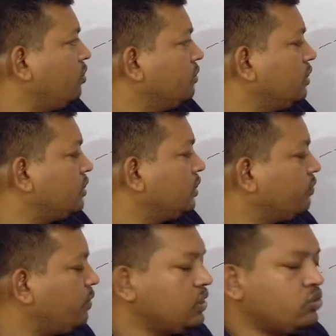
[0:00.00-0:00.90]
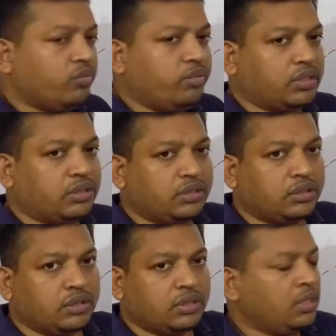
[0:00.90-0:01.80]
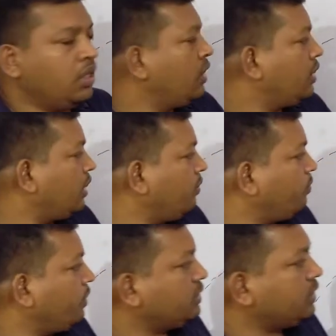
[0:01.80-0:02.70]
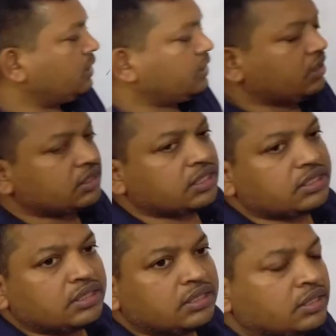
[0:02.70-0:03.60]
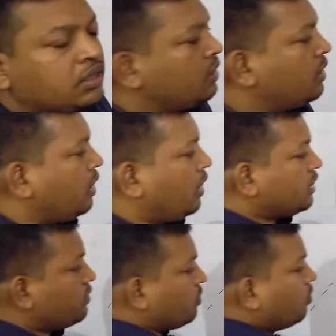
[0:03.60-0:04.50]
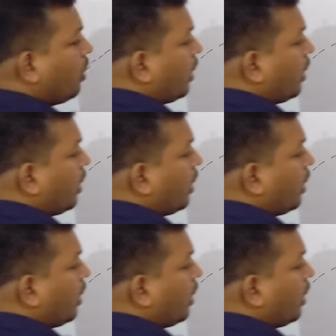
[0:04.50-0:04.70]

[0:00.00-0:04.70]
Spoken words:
from the surface of earth, temperature increases. As we go